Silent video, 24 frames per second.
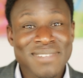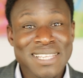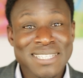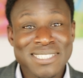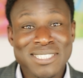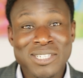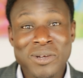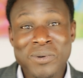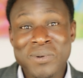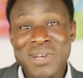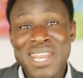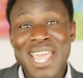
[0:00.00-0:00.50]

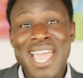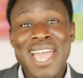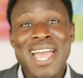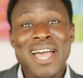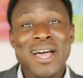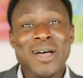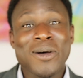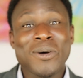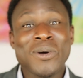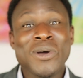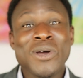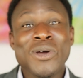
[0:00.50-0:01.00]
So
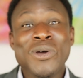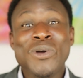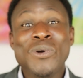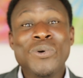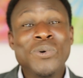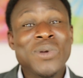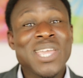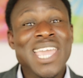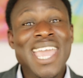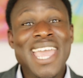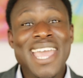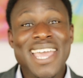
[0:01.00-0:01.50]
now,
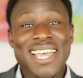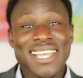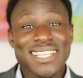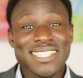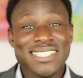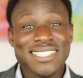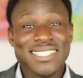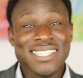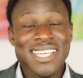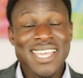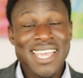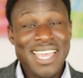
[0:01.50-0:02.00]
who
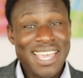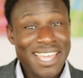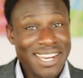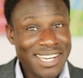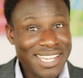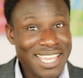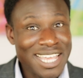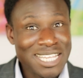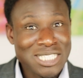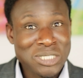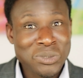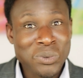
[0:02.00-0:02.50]
cares? And
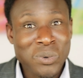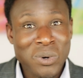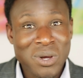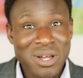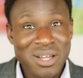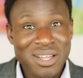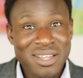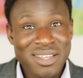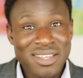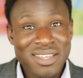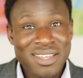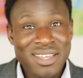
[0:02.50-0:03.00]
guess
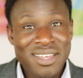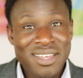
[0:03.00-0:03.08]
what?